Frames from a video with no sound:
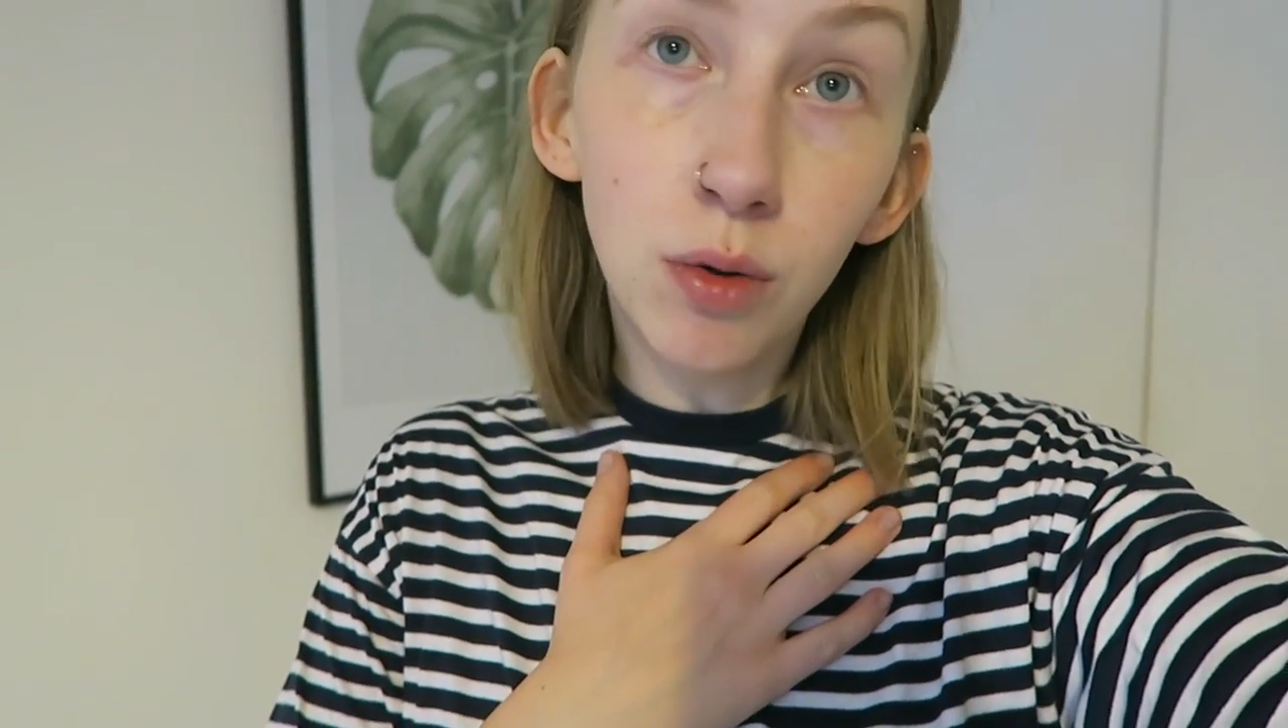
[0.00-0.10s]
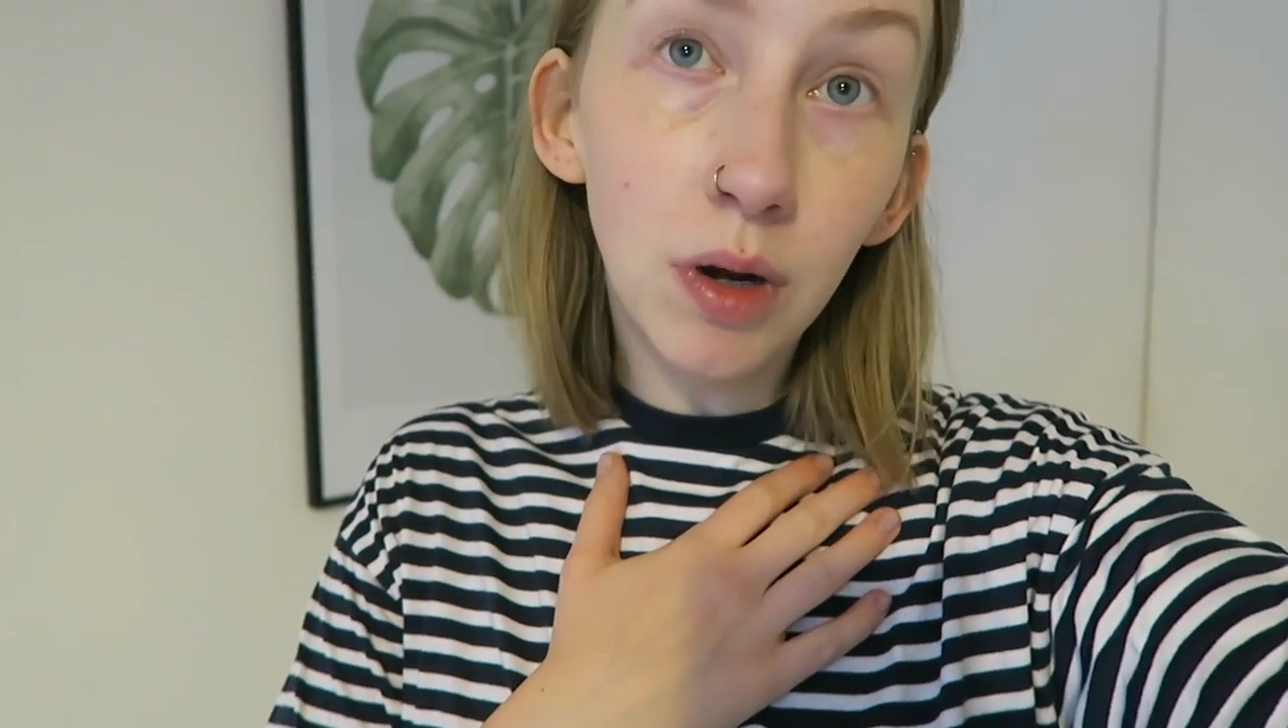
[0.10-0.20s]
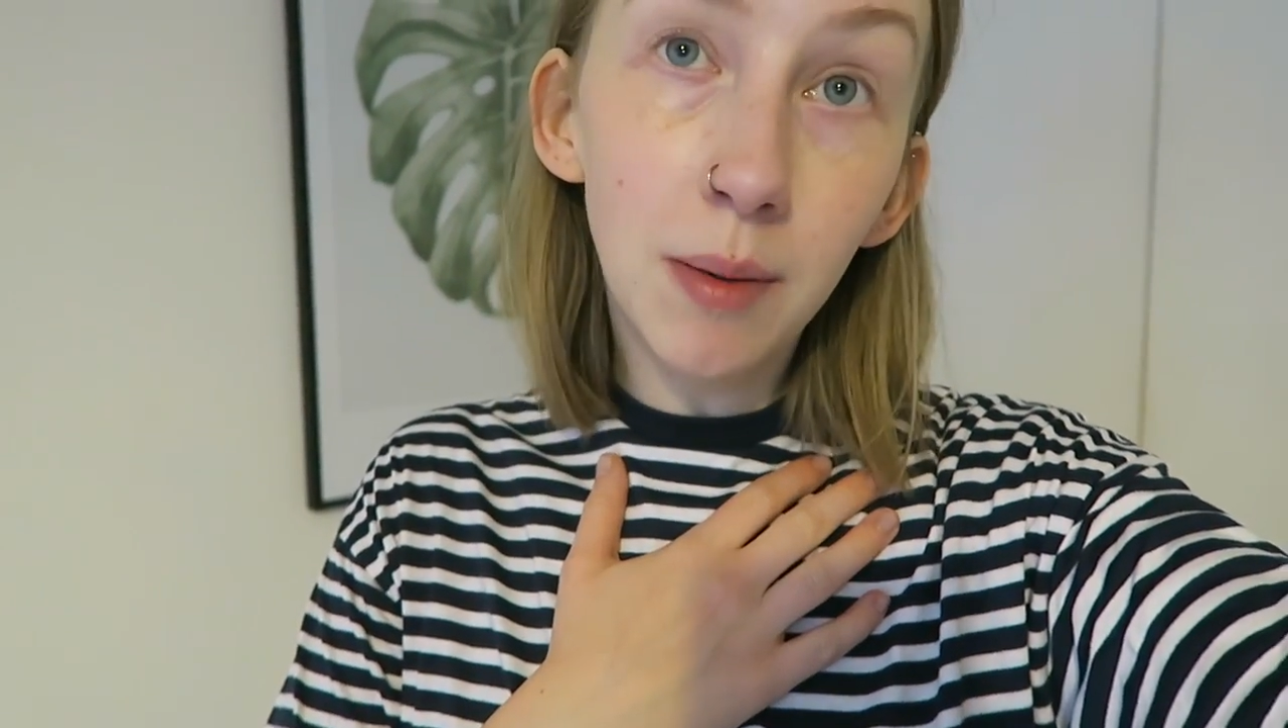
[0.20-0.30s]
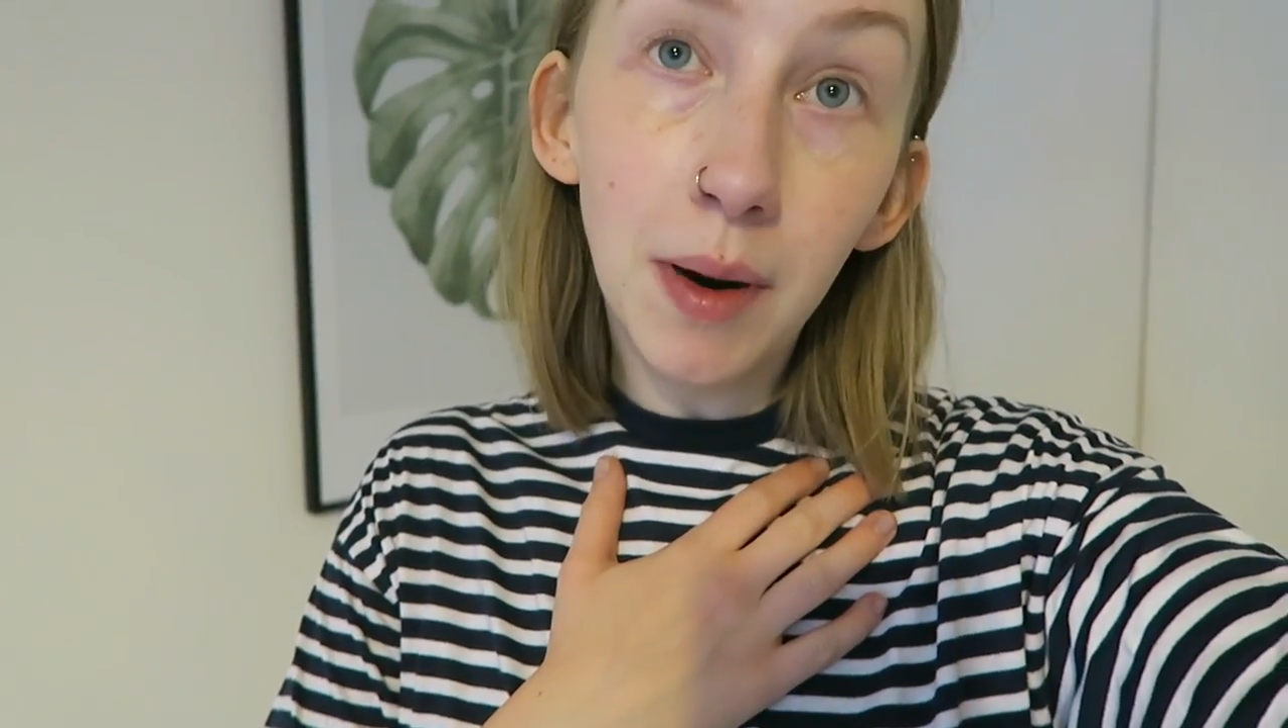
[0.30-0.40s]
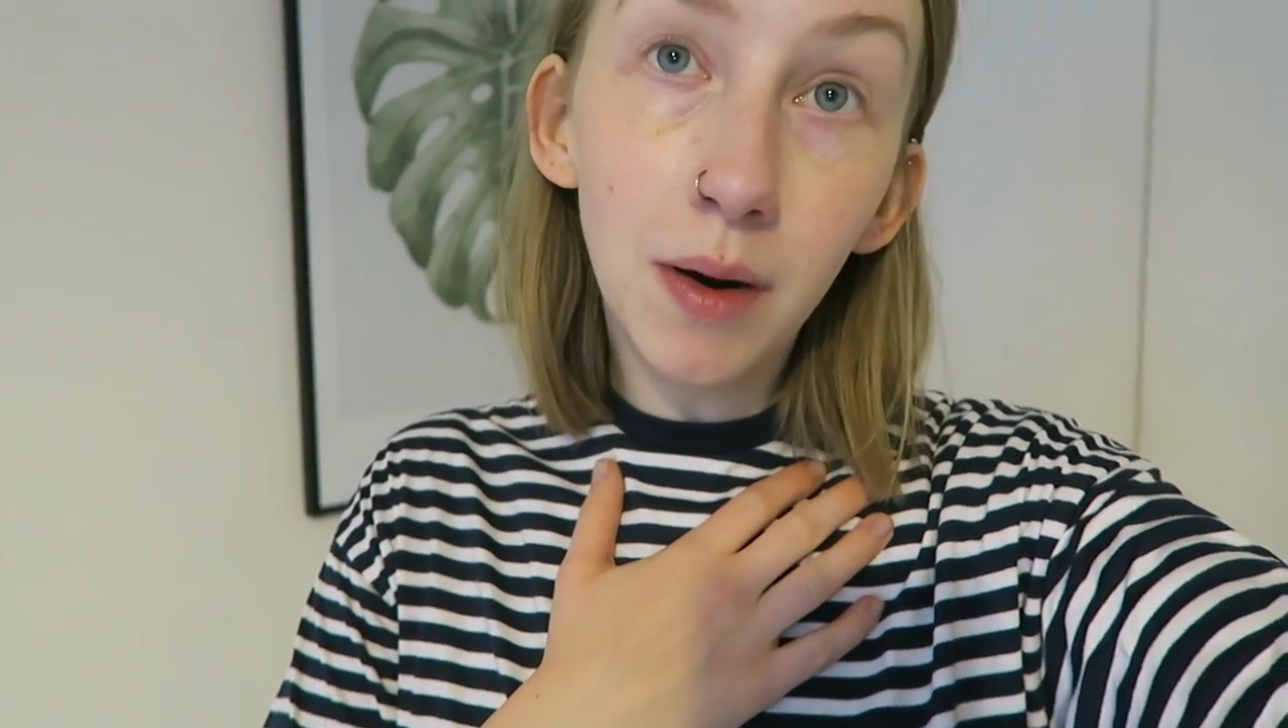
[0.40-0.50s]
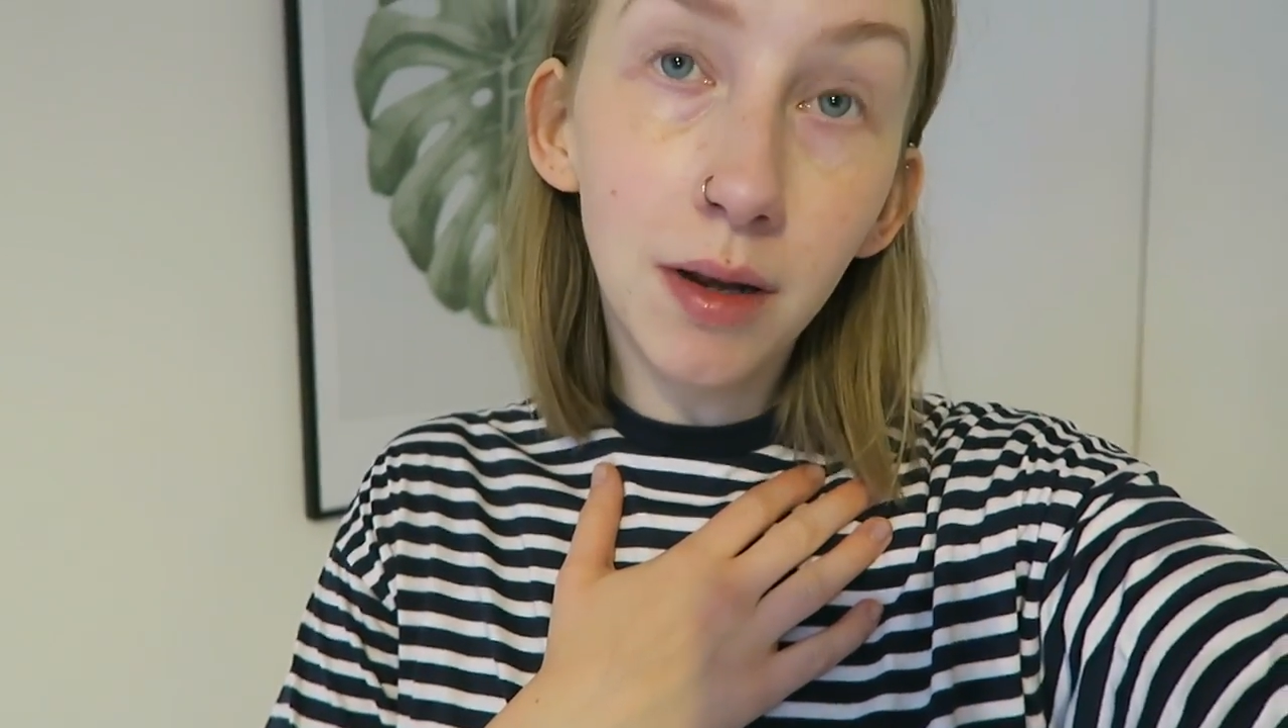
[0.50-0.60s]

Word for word: talking about